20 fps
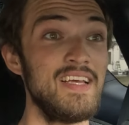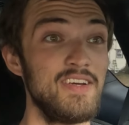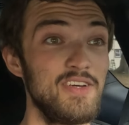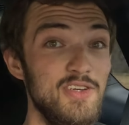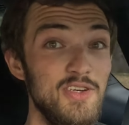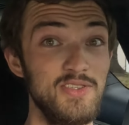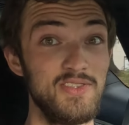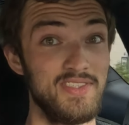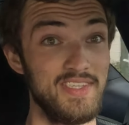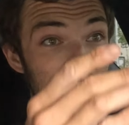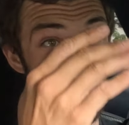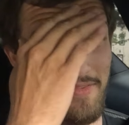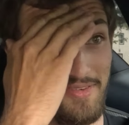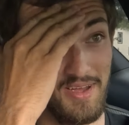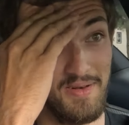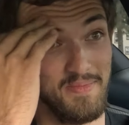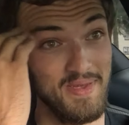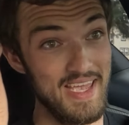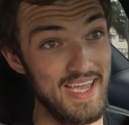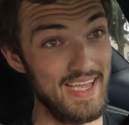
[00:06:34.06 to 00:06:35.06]
good save
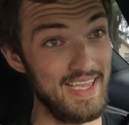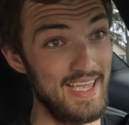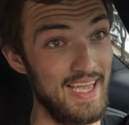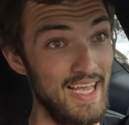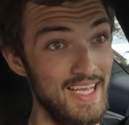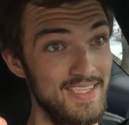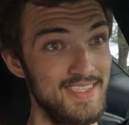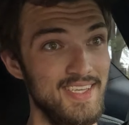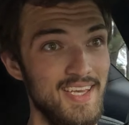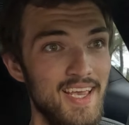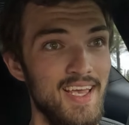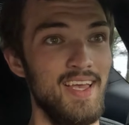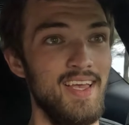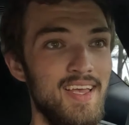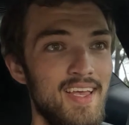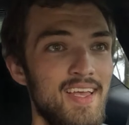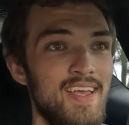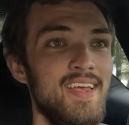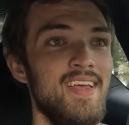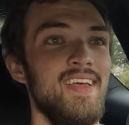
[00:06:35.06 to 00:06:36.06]
on me, I guess.
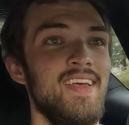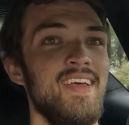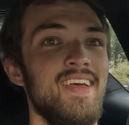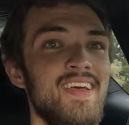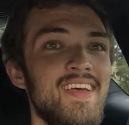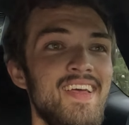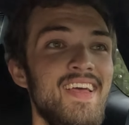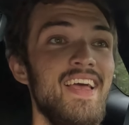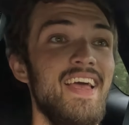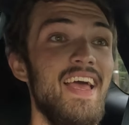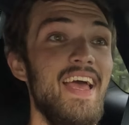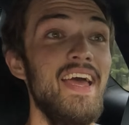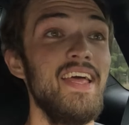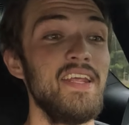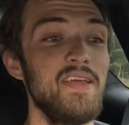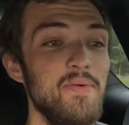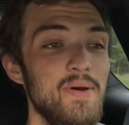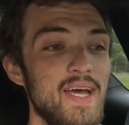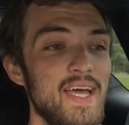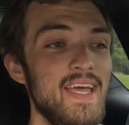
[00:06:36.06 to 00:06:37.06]

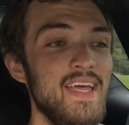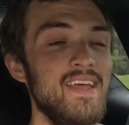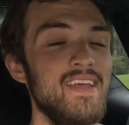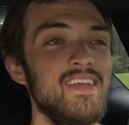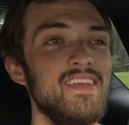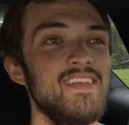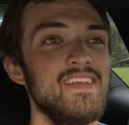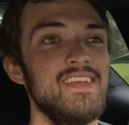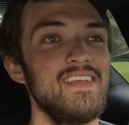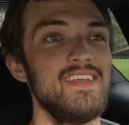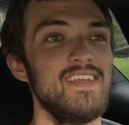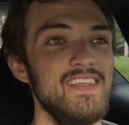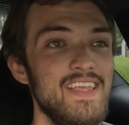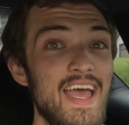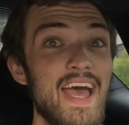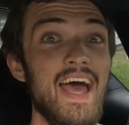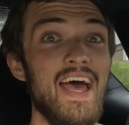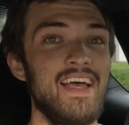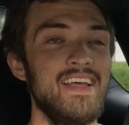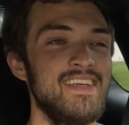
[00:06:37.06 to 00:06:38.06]
Anyway,
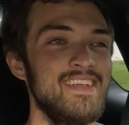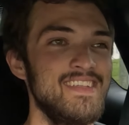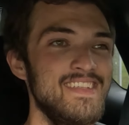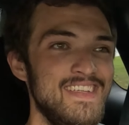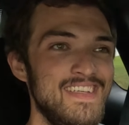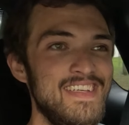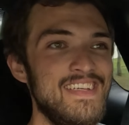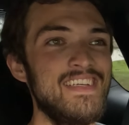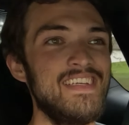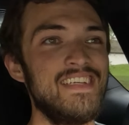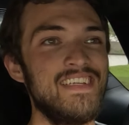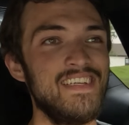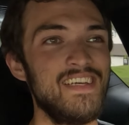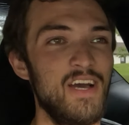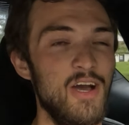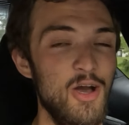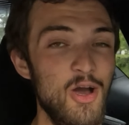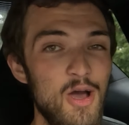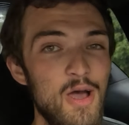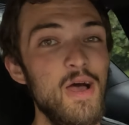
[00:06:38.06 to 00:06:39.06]
yeah,
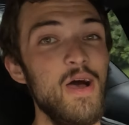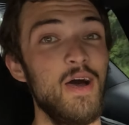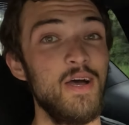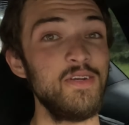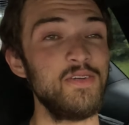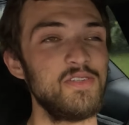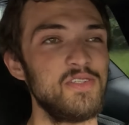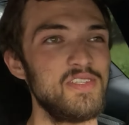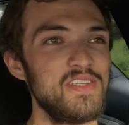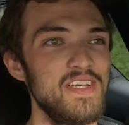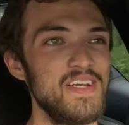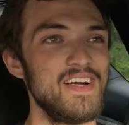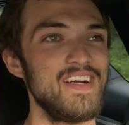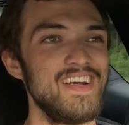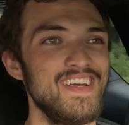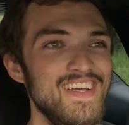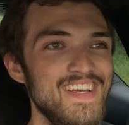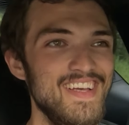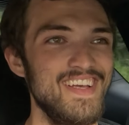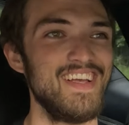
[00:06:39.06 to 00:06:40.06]

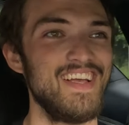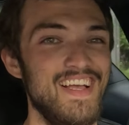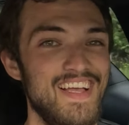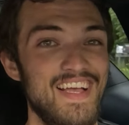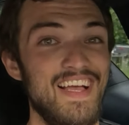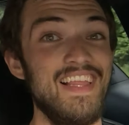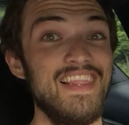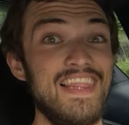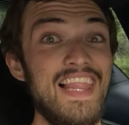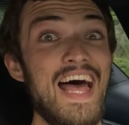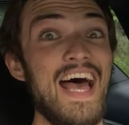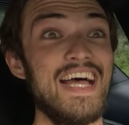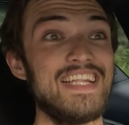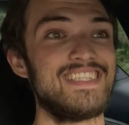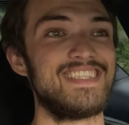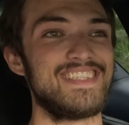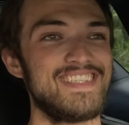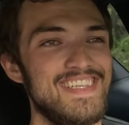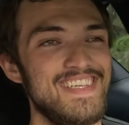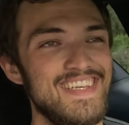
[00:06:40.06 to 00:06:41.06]
understeer,
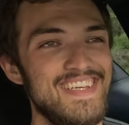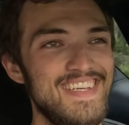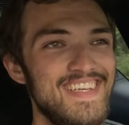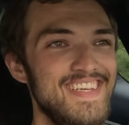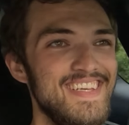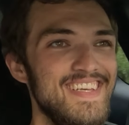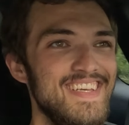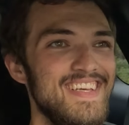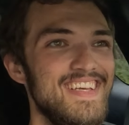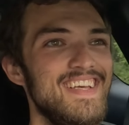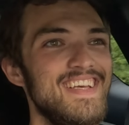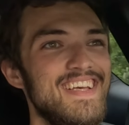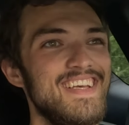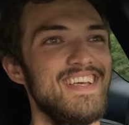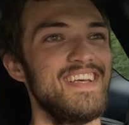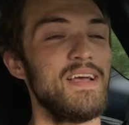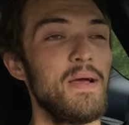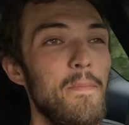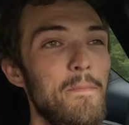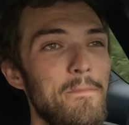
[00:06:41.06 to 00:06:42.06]
lots.
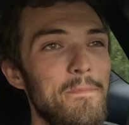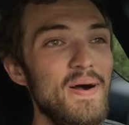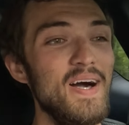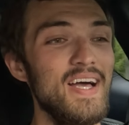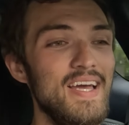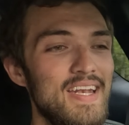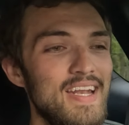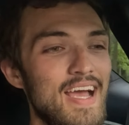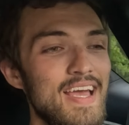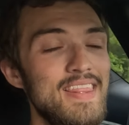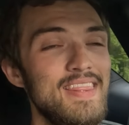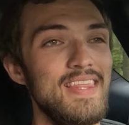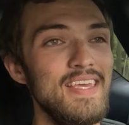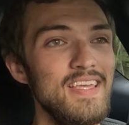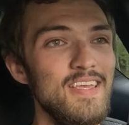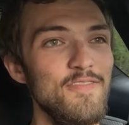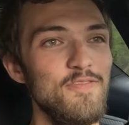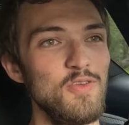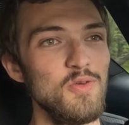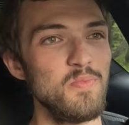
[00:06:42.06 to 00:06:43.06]
But I
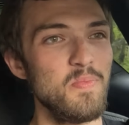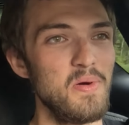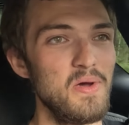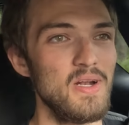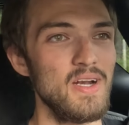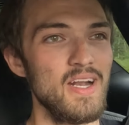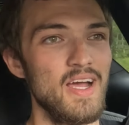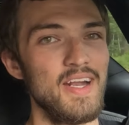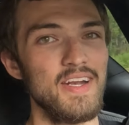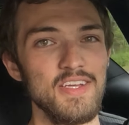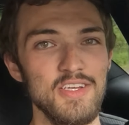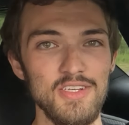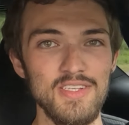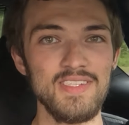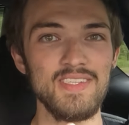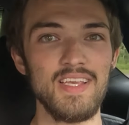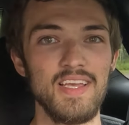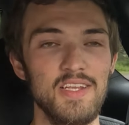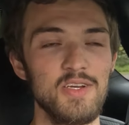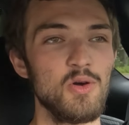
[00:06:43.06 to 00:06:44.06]
think if you put it on a good
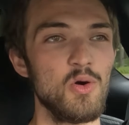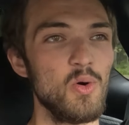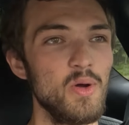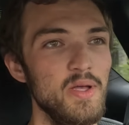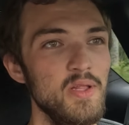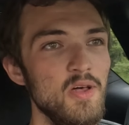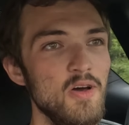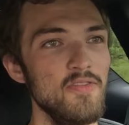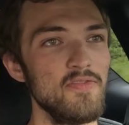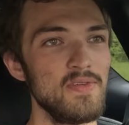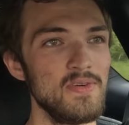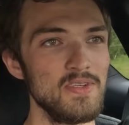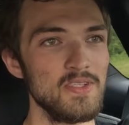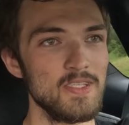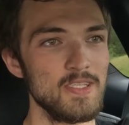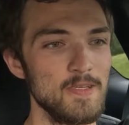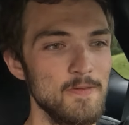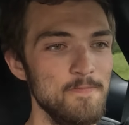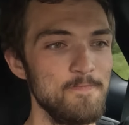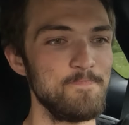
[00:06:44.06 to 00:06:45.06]
set of
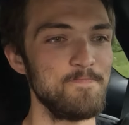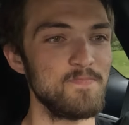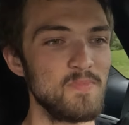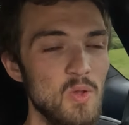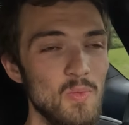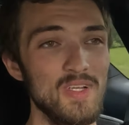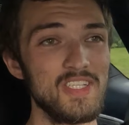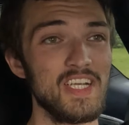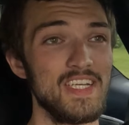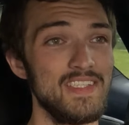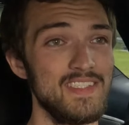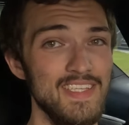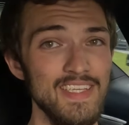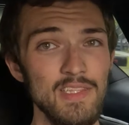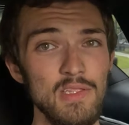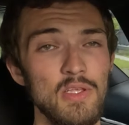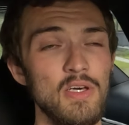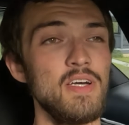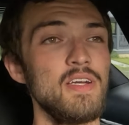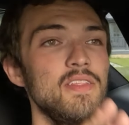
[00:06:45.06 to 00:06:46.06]
coilovers, which I did
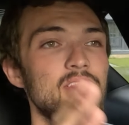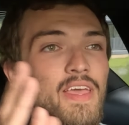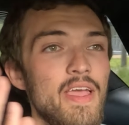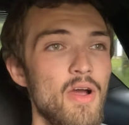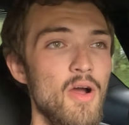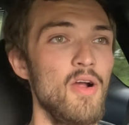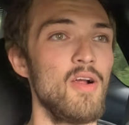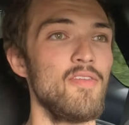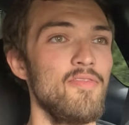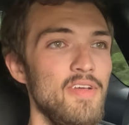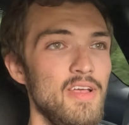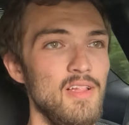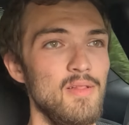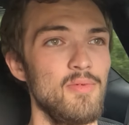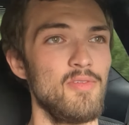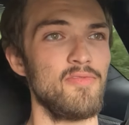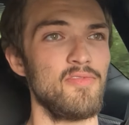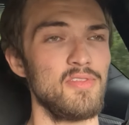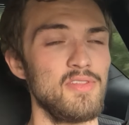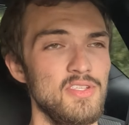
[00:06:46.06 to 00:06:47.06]
look, they are
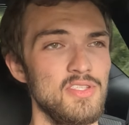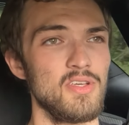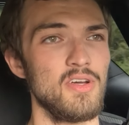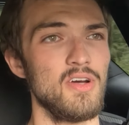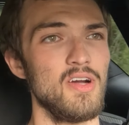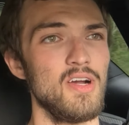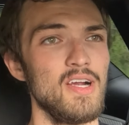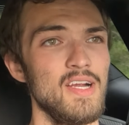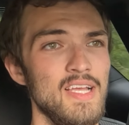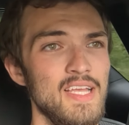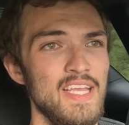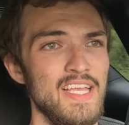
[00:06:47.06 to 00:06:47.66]
available for this car,